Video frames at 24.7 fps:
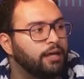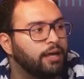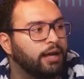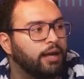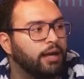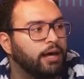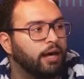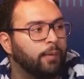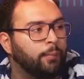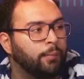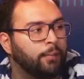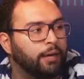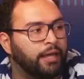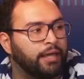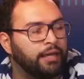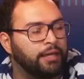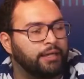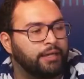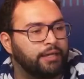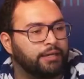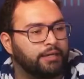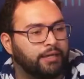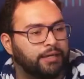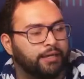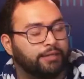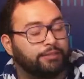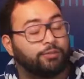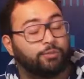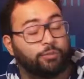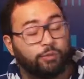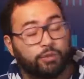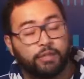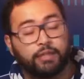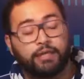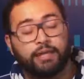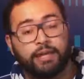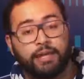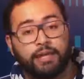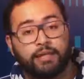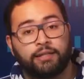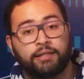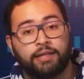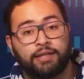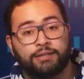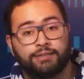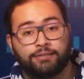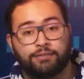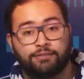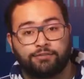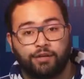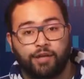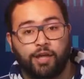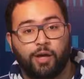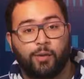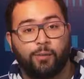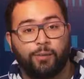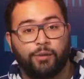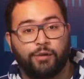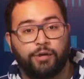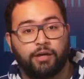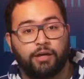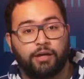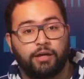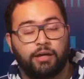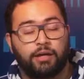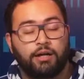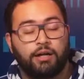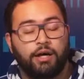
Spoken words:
and it's really handy as a developer,